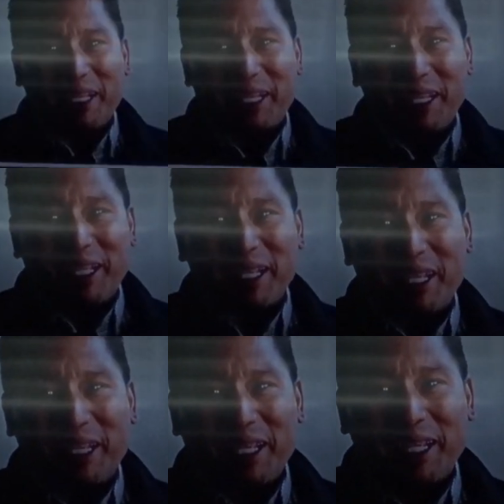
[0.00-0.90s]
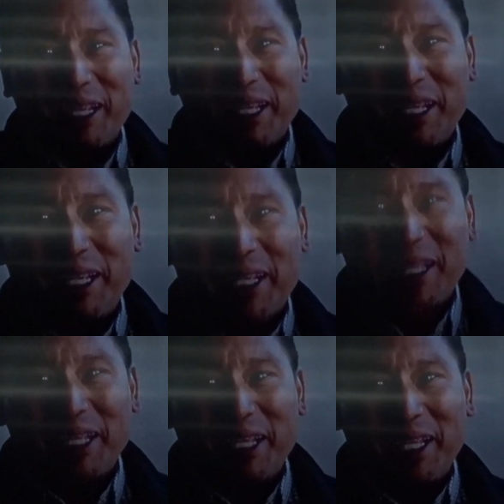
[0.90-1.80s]
Pausing really quick because
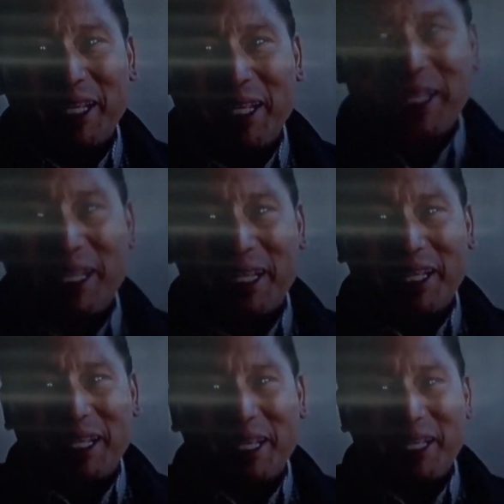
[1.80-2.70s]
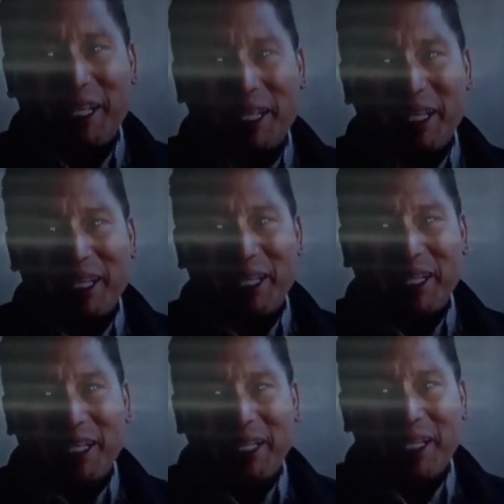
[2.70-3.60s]
if you
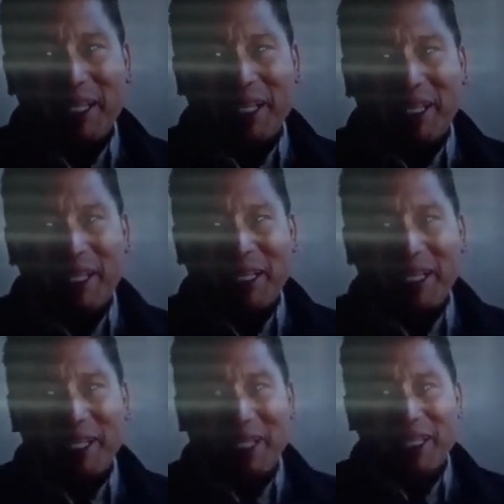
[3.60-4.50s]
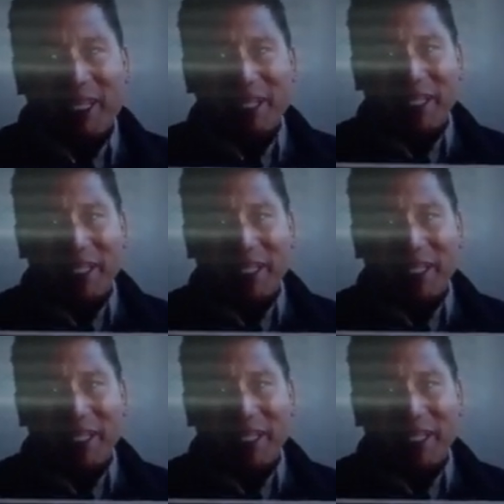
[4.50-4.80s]
are on my Snapchat,